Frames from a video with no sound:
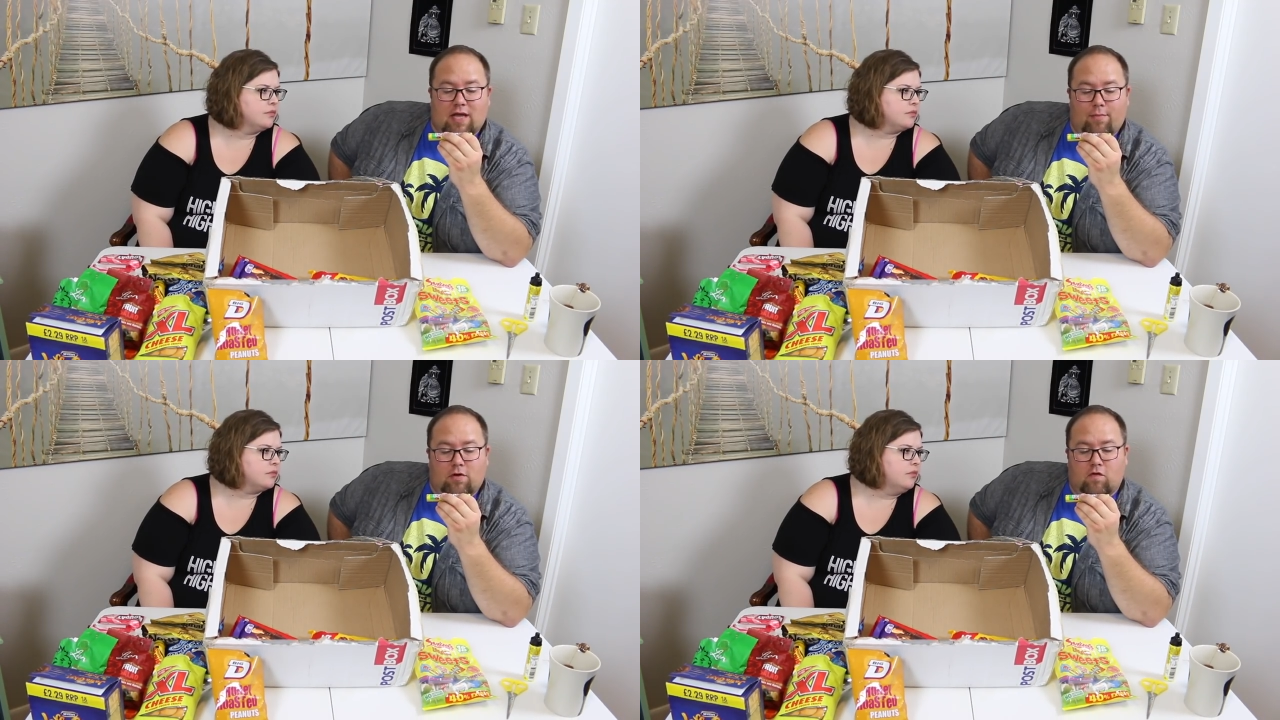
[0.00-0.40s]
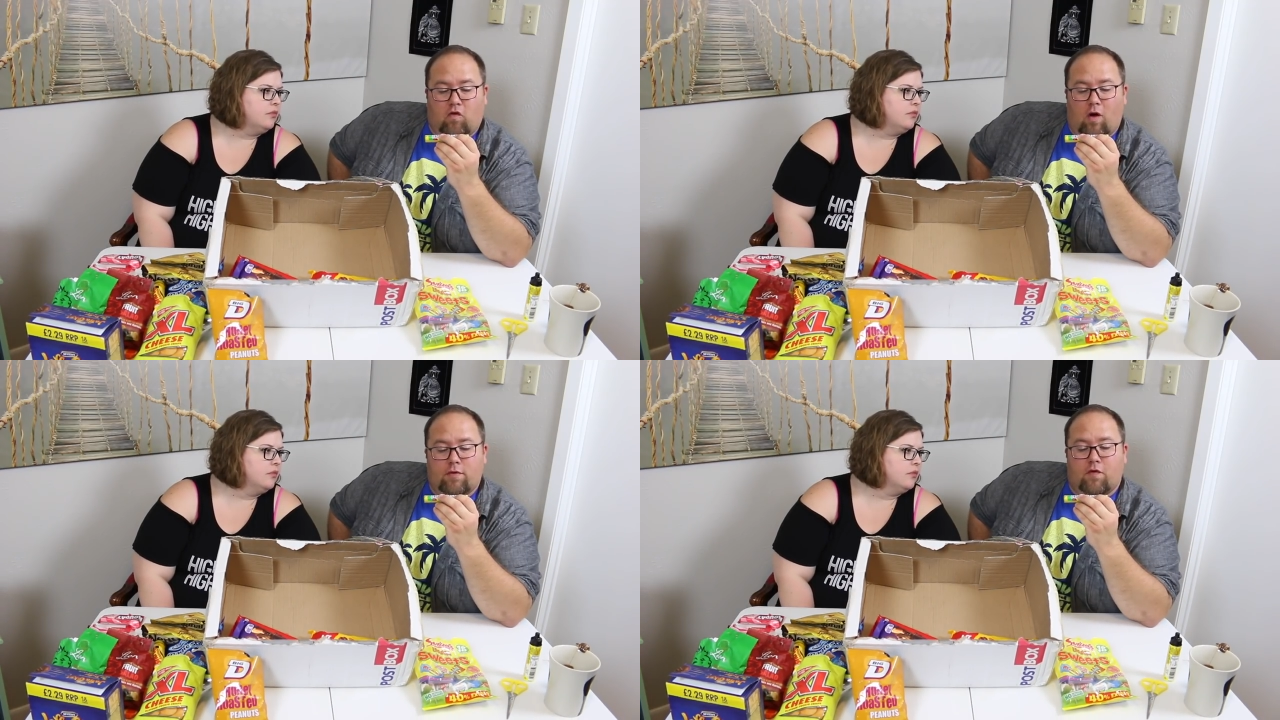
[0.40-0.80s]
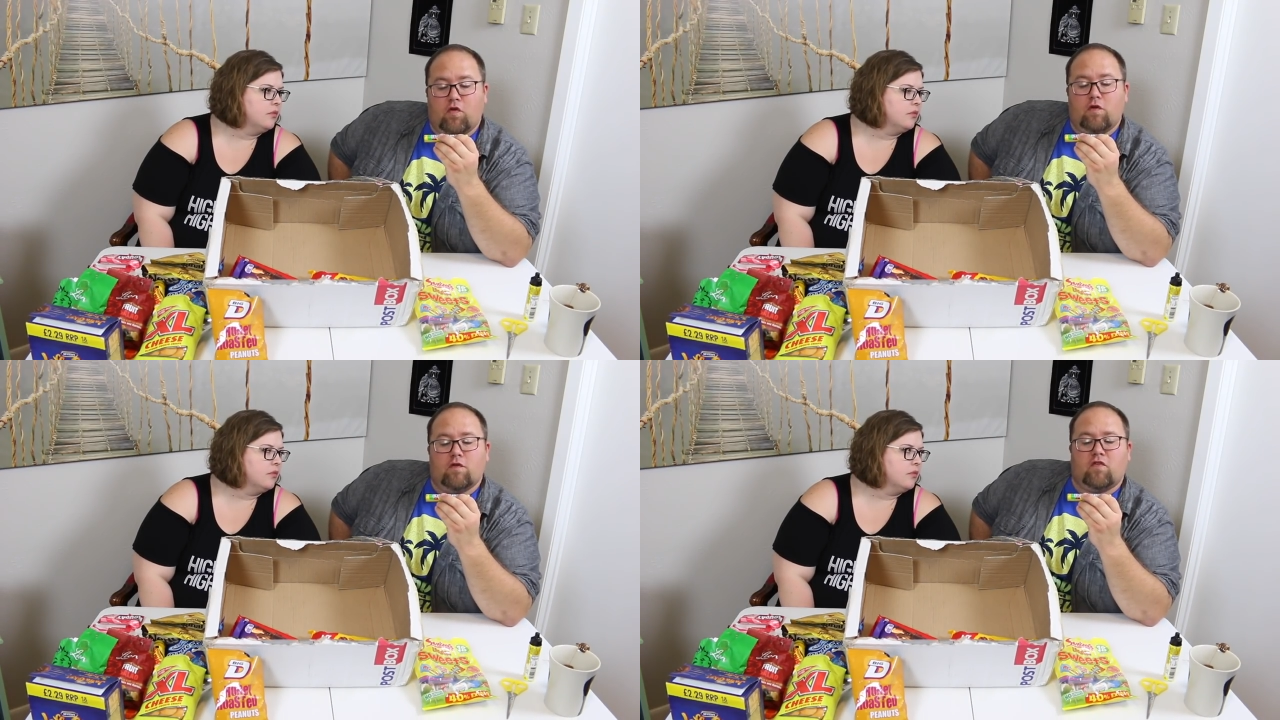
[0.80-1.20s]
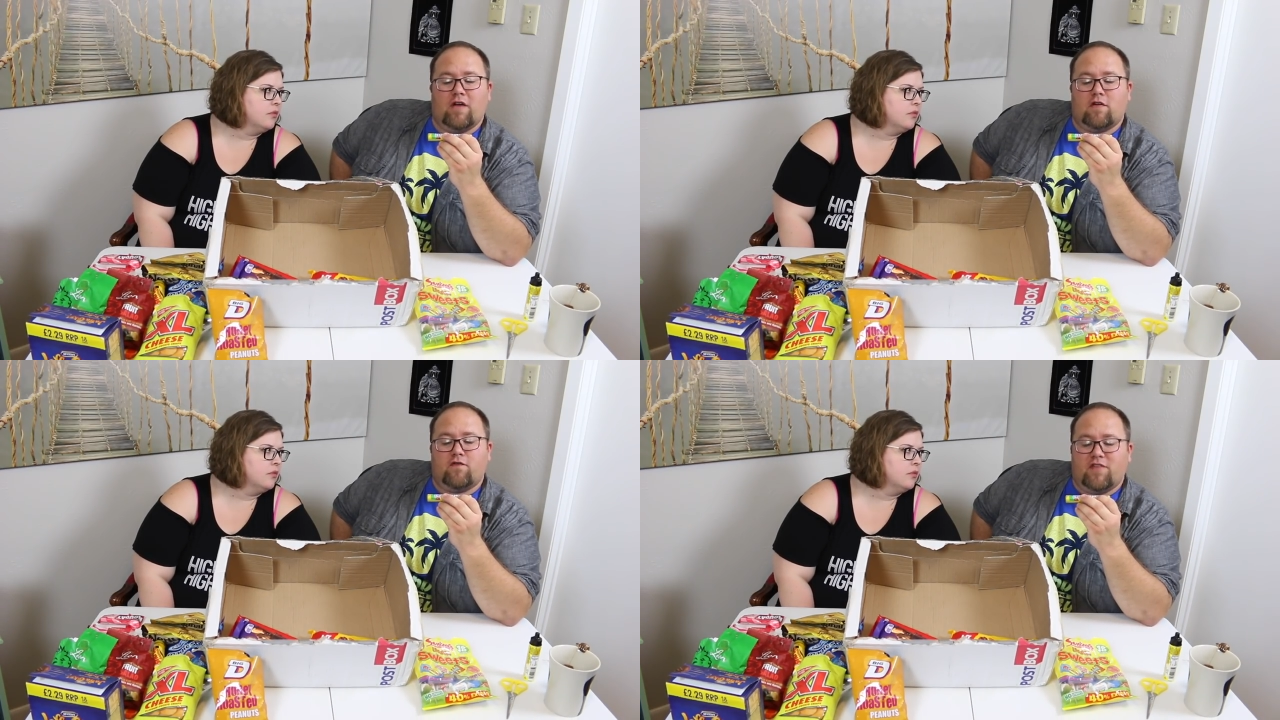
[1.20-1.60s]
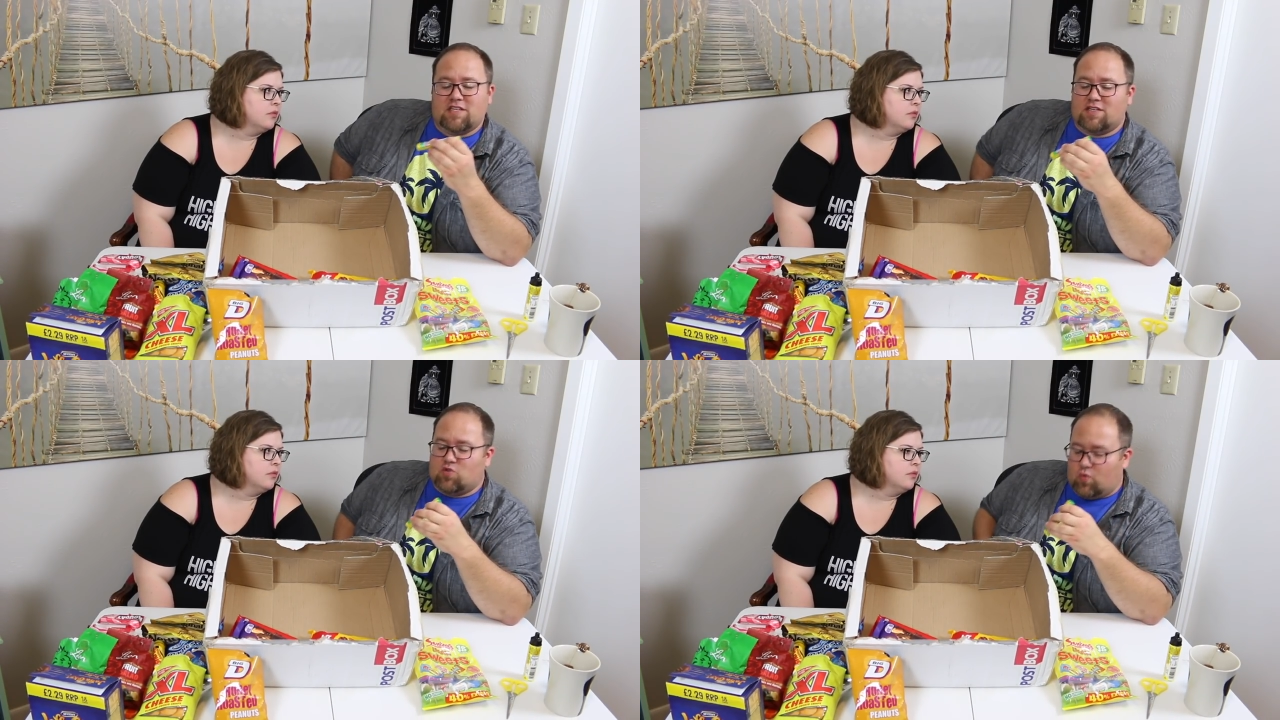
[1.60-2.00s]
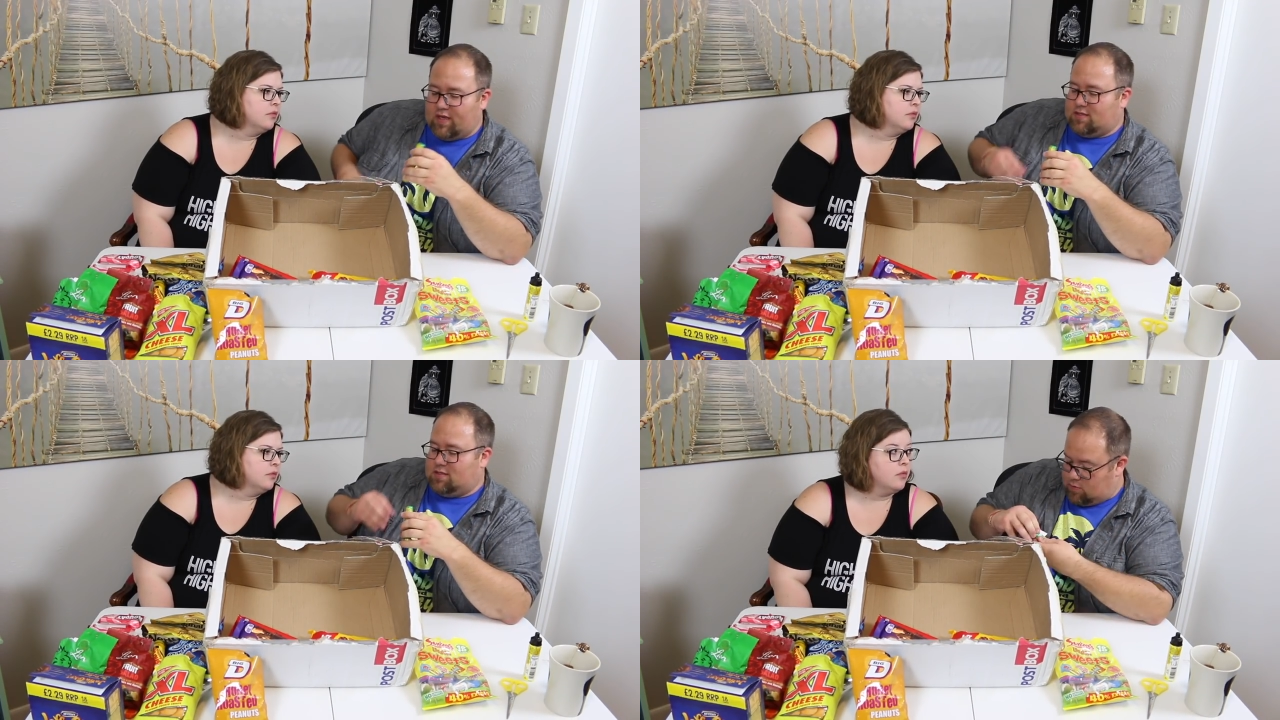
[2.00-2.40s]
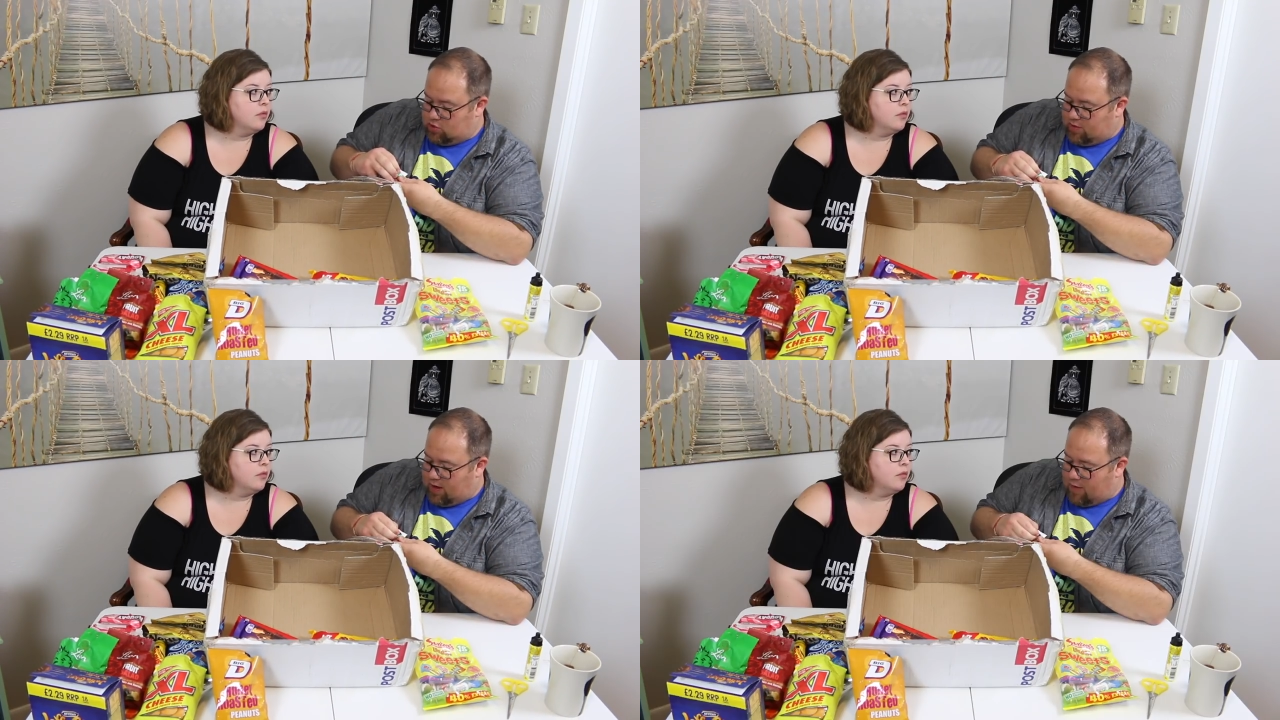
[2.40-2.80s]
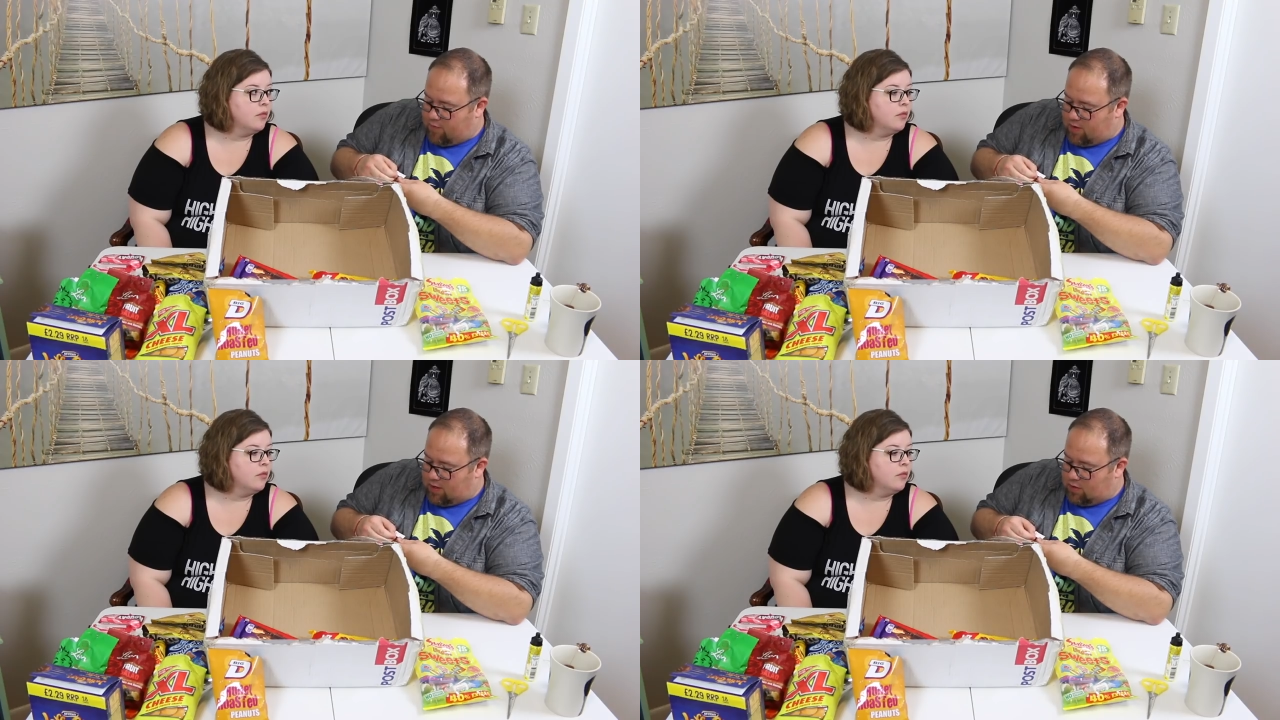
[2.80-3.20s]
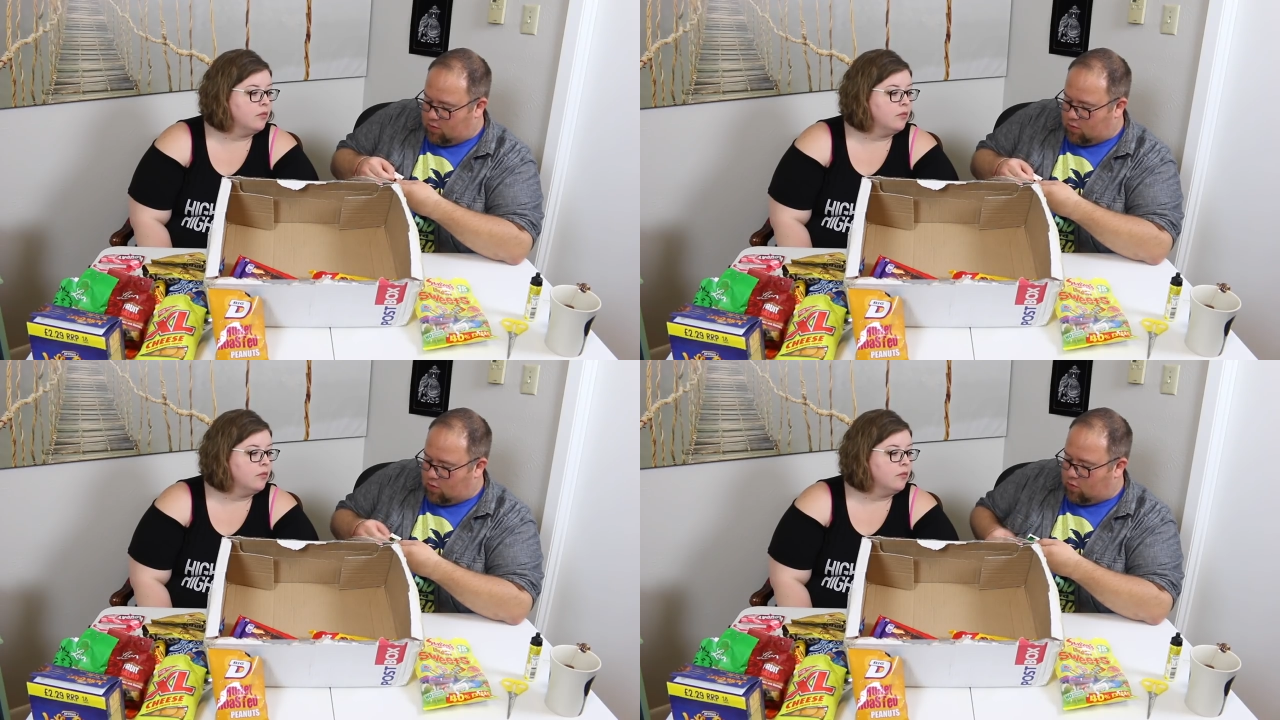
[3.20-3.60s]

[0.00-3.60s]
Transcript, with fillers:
Speaker 1: tablet formed fruit flavor fizzy sweets. Do you care for a yellow or